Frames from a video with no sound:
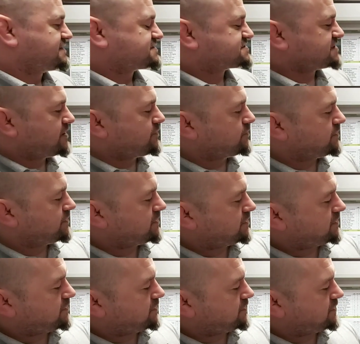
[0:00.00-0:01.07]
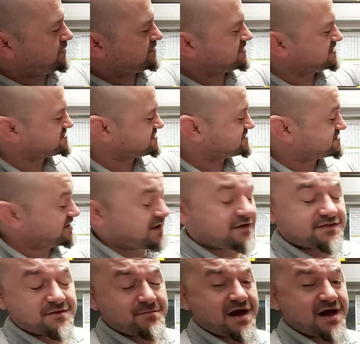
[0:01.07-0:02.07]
So, this is the